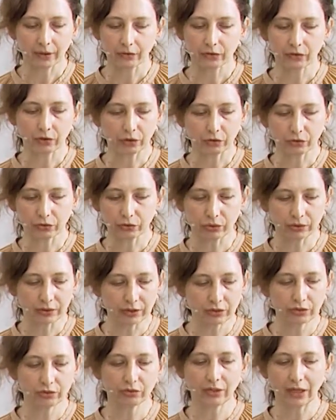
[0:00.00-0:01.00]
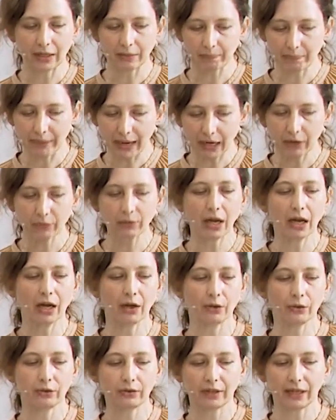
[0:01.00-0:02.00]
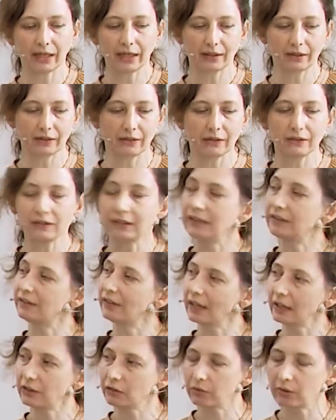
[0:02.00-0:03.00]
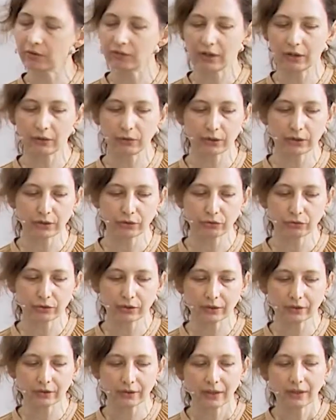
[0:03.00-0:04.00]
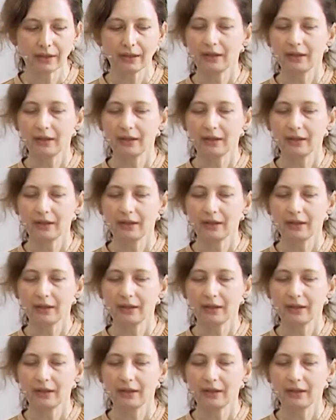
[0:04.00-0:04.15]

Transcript: sort of tradition and background, and the details were very different.